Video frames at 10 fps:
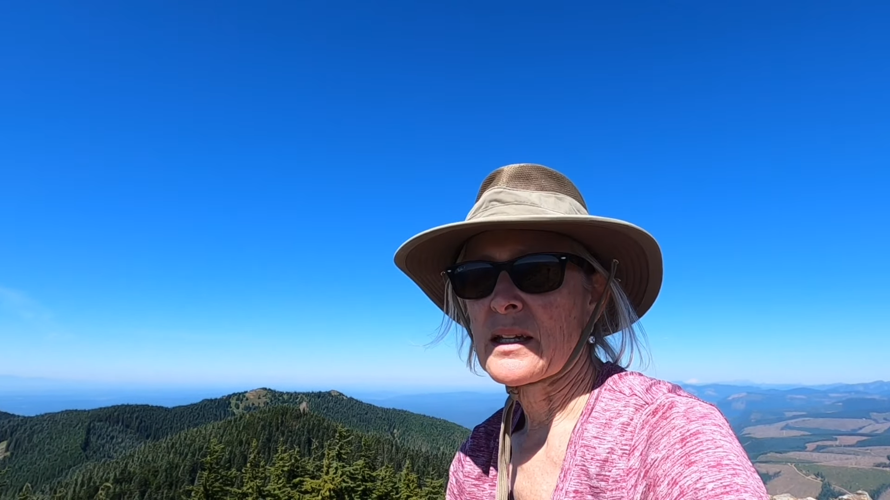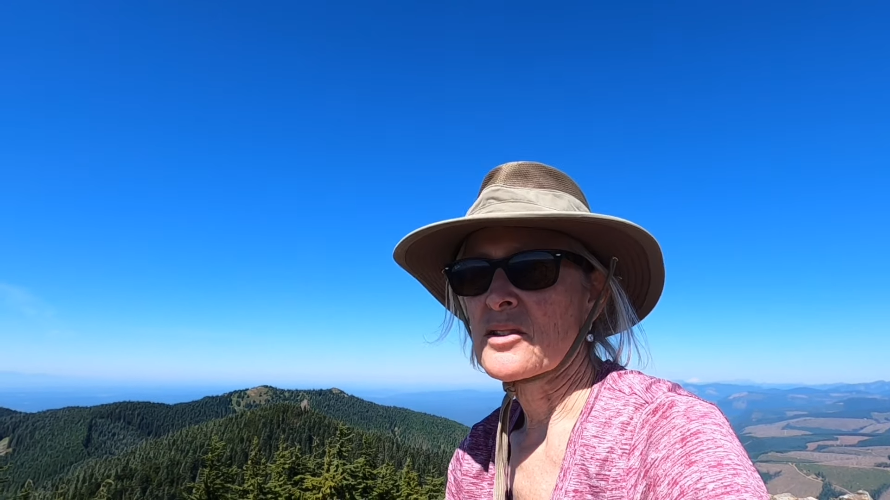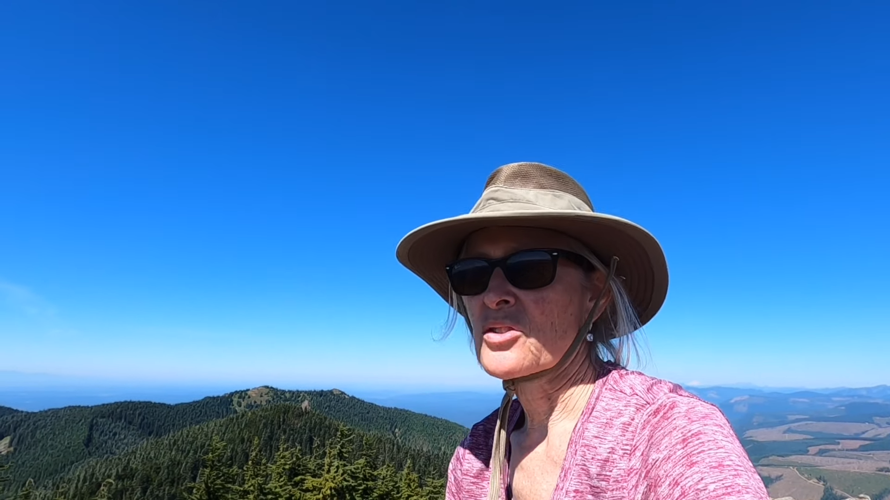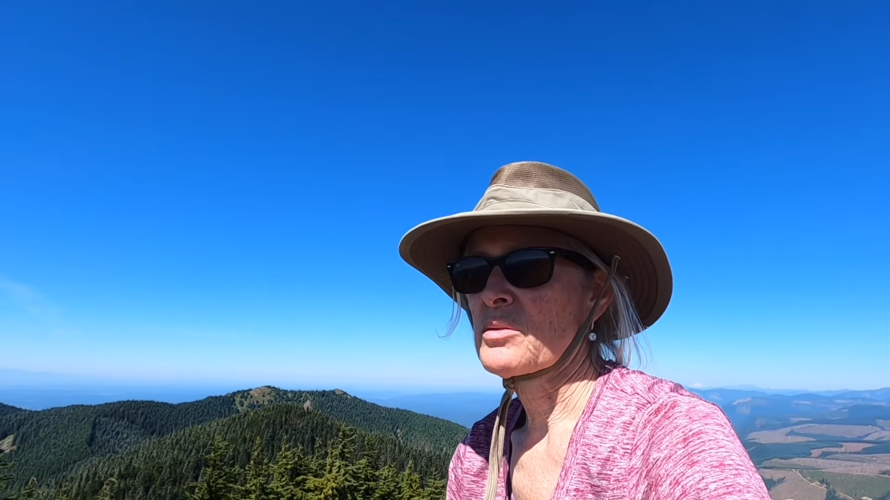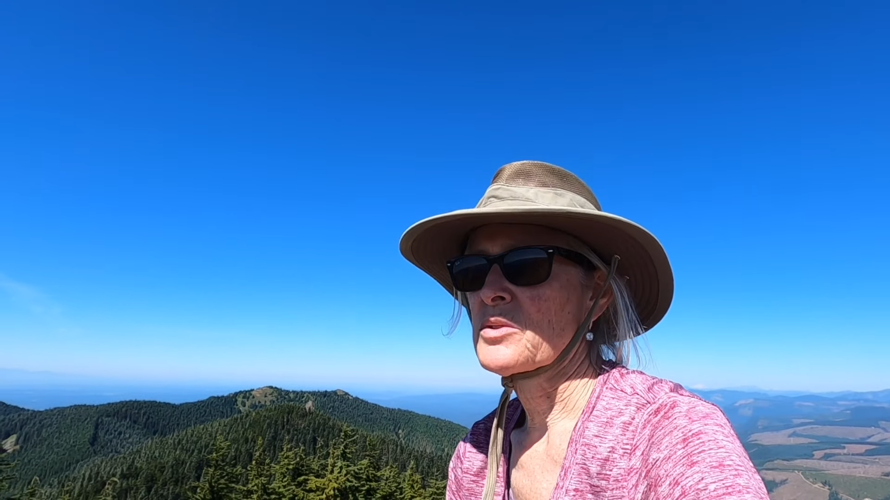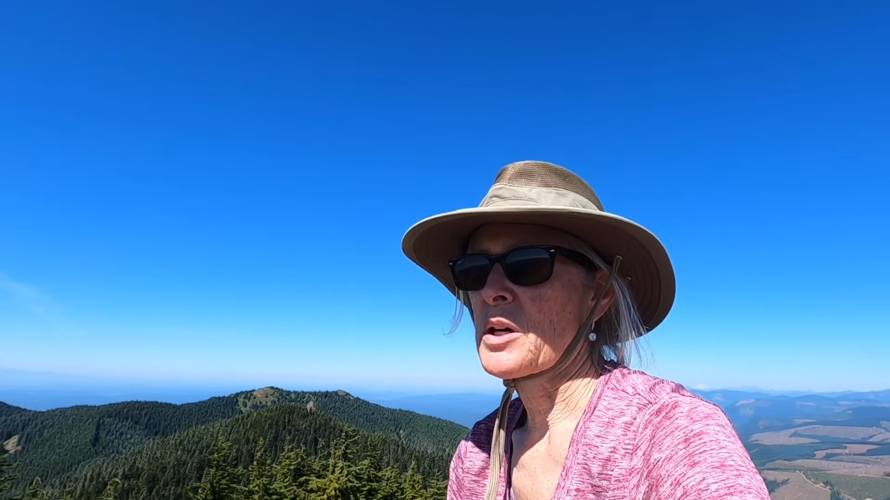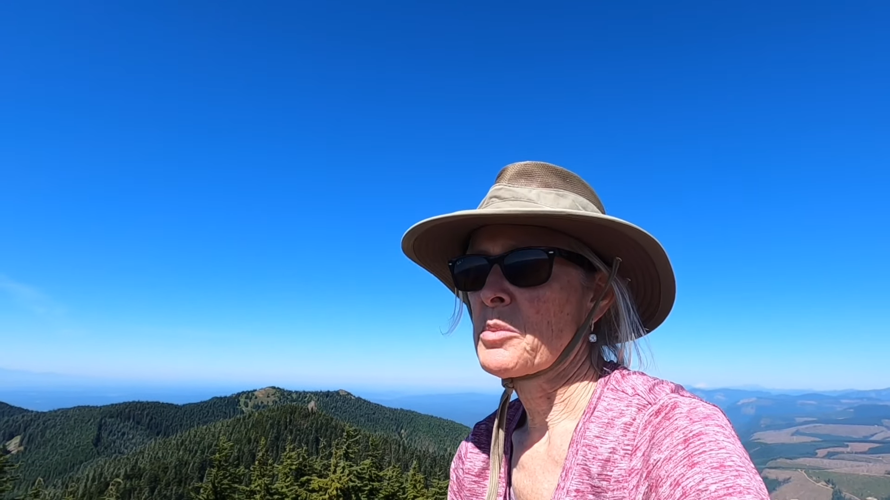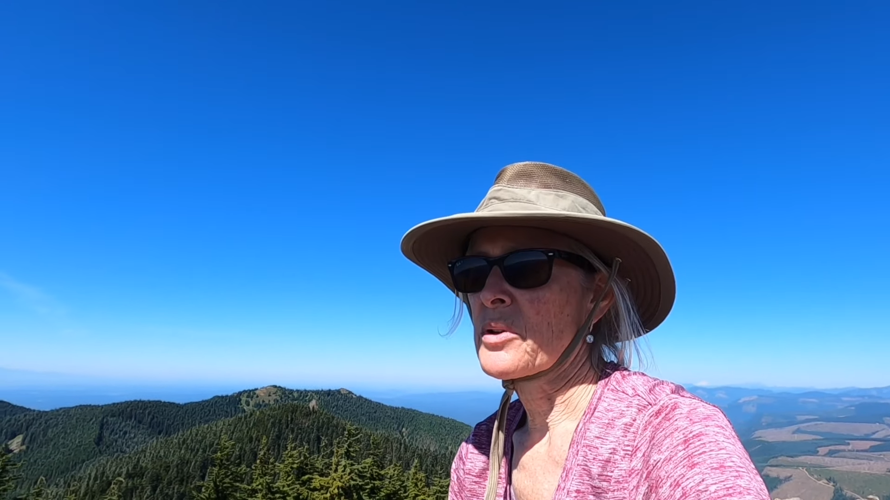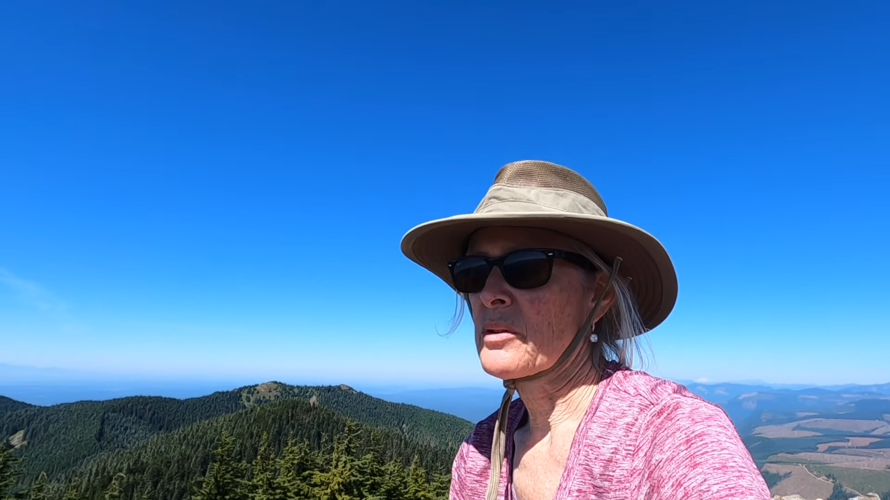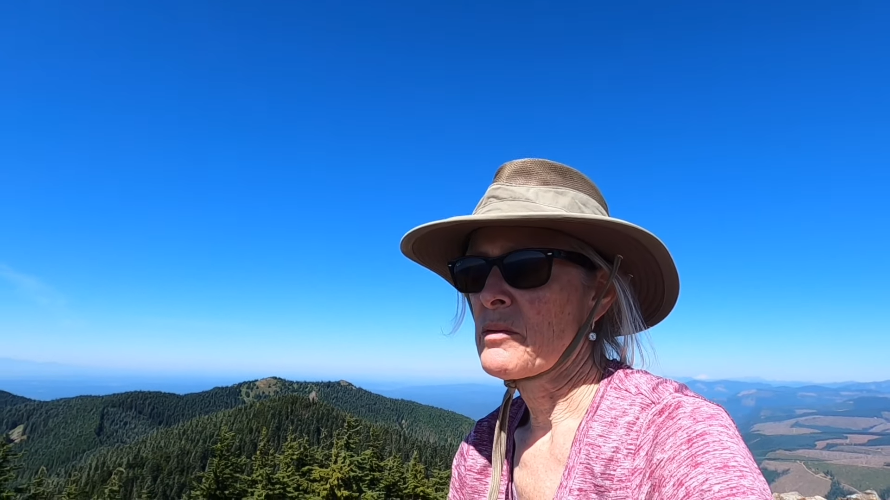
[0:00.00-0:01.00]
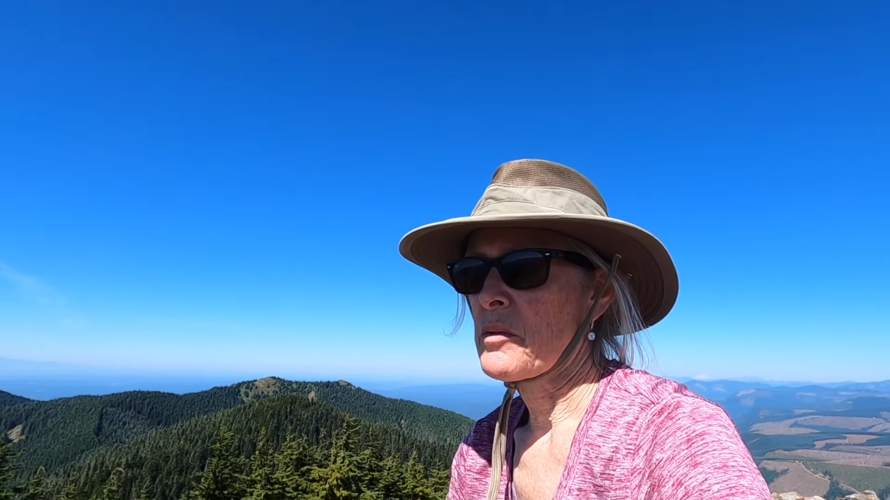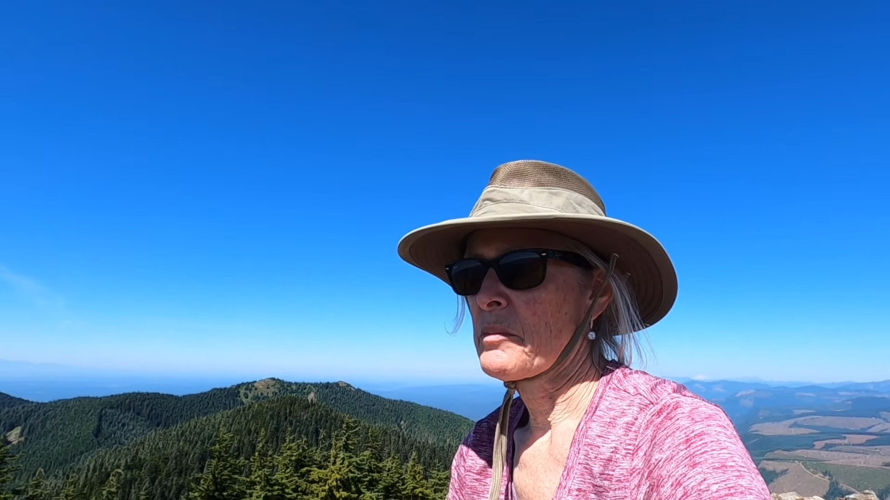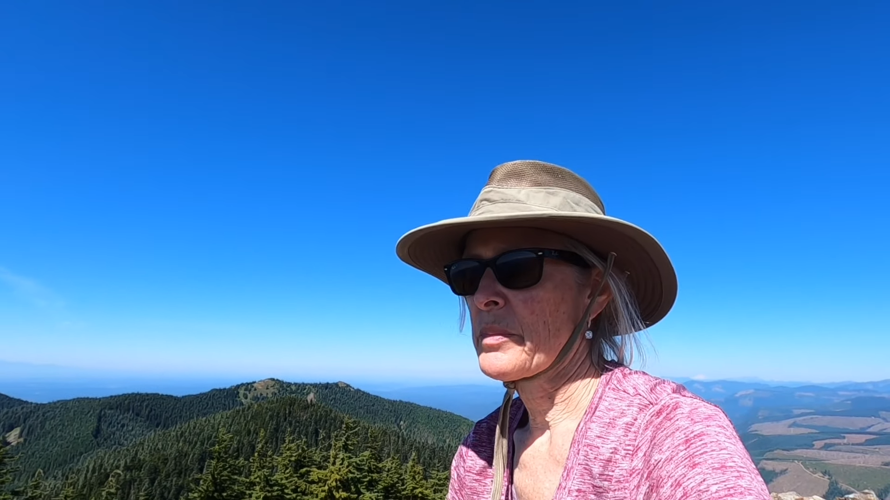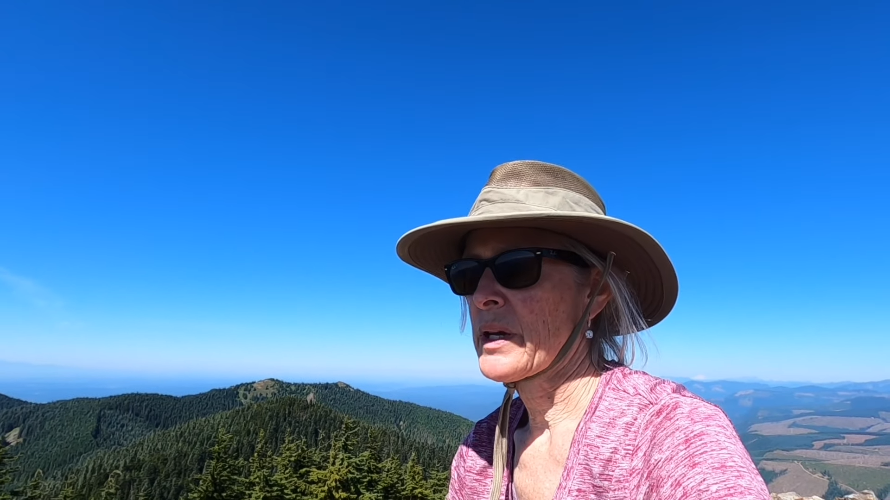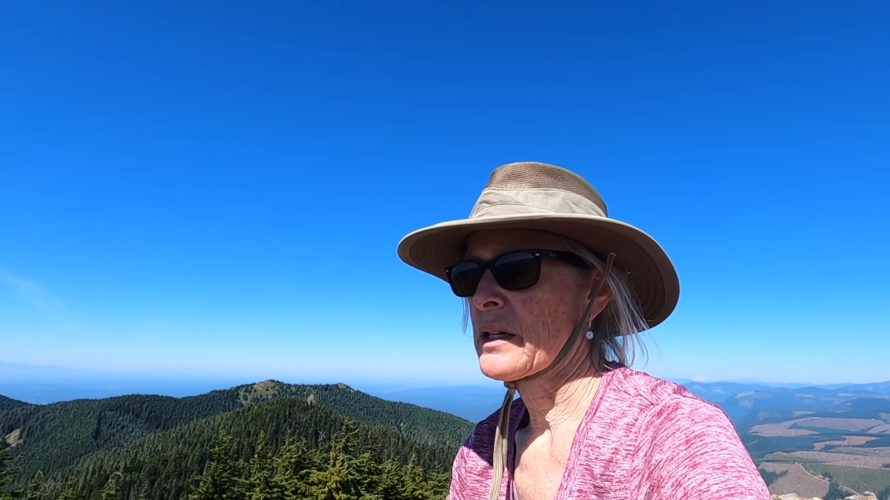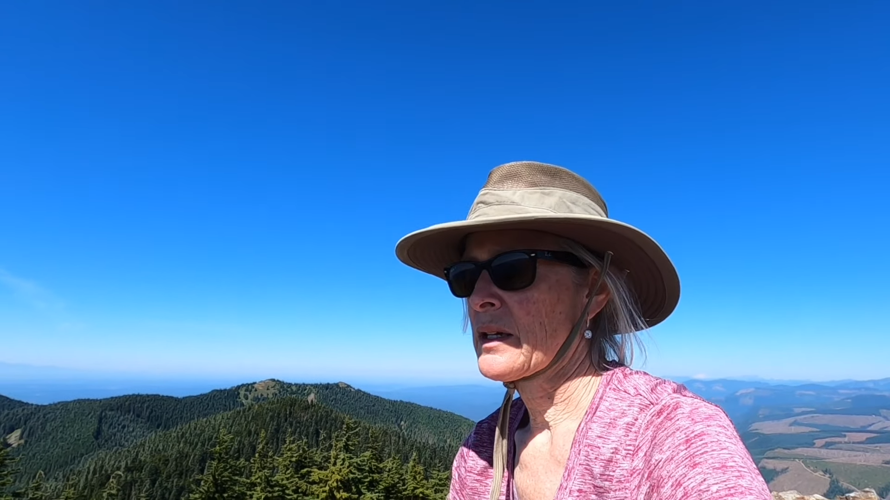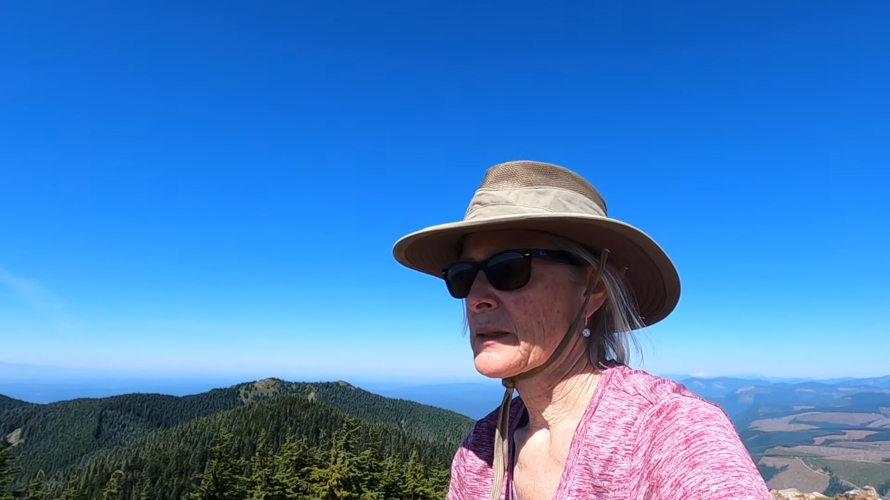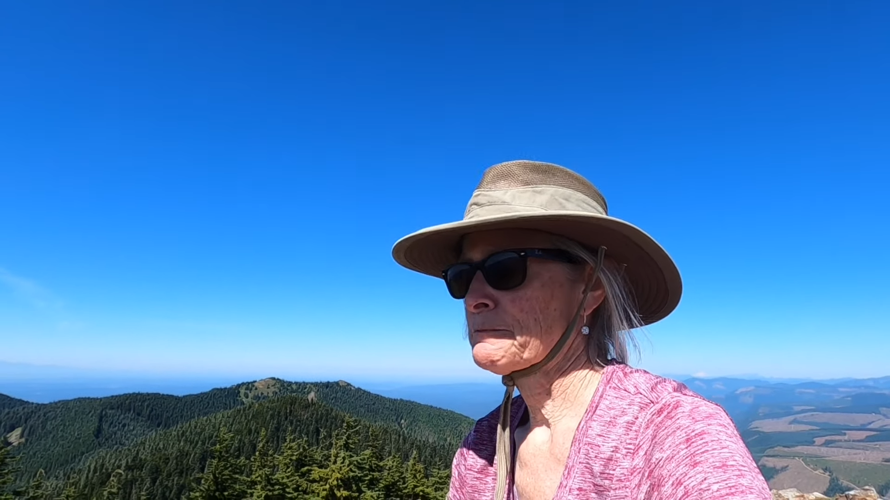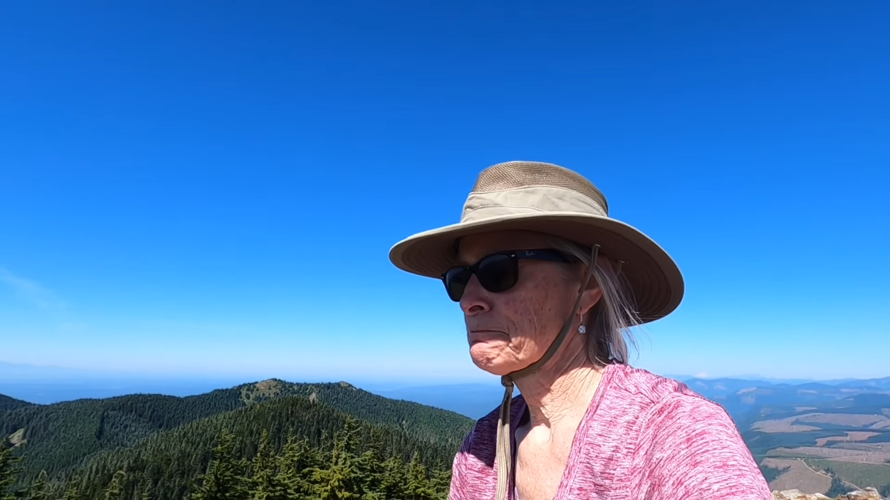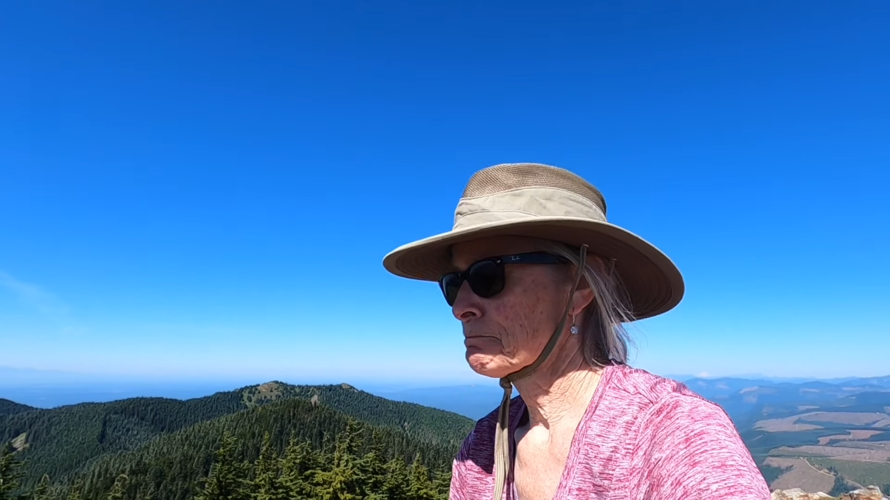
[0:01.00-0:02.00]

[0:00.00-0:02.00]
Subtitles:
it should double, but I'm